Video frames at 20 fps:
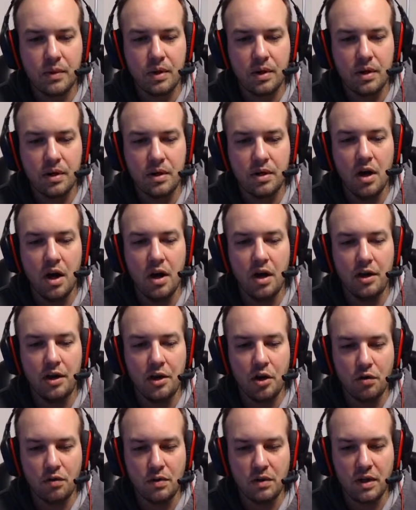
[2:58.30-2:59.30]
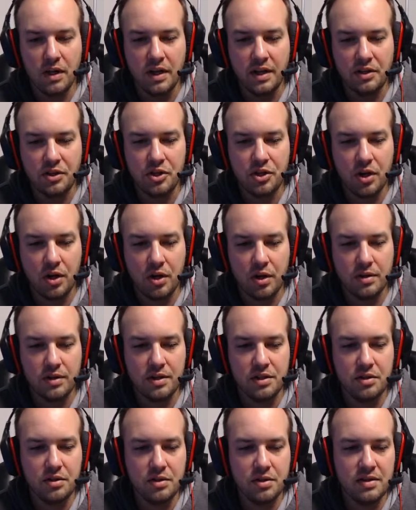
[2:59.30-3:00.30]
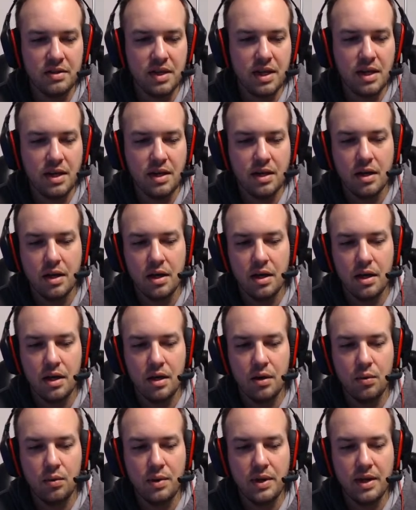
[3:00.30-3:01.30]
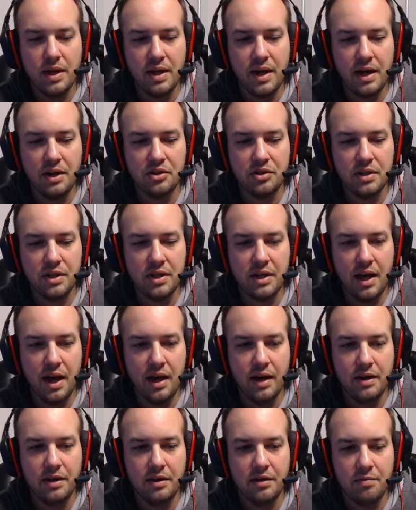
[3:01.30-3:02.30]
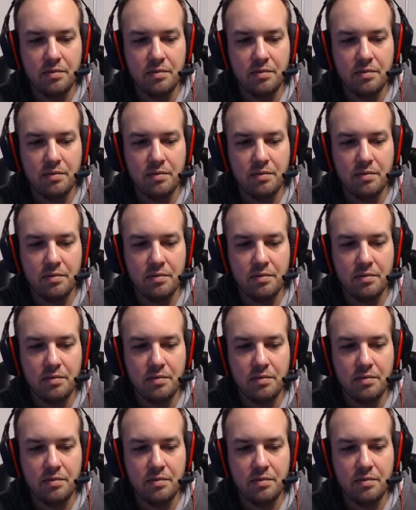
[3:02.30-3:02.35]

non-overlaid charts. And you can see we can actually kind of